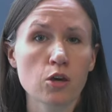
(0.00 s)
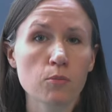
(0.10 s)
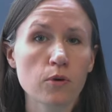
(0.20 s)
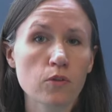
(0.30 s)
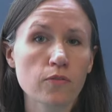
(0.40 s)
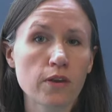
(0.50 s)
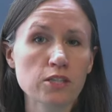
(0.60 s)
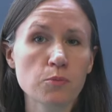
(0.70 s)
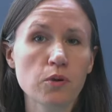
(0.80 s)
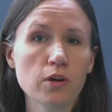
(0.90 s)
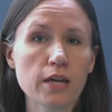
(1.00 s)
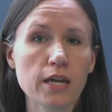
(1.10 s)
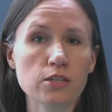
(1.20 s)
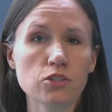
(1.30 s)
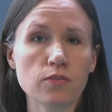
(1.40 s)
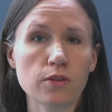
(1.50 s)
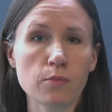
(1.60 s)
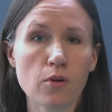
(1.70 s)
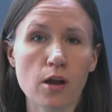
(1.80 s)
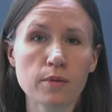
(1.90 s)
Both Facebook and Giphy
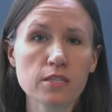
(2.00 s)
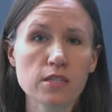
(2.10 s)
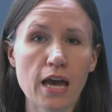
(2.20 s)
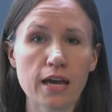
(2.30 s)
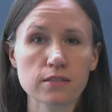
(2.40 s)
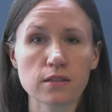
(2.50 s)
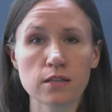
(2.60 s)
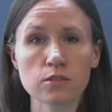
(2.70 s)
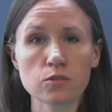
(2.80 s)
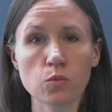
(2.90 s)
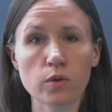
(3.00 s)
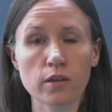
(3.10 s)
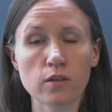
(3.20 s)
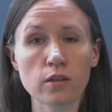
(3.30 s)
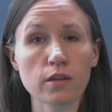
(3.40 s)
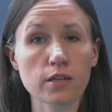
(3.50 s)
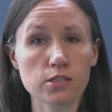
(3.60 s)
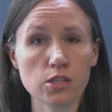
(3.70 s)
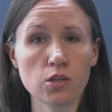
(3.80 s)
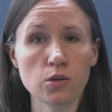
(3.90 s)
promise the access will
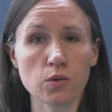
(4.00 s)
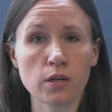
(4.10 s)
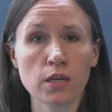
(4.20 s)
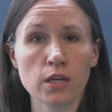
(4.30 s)
continue.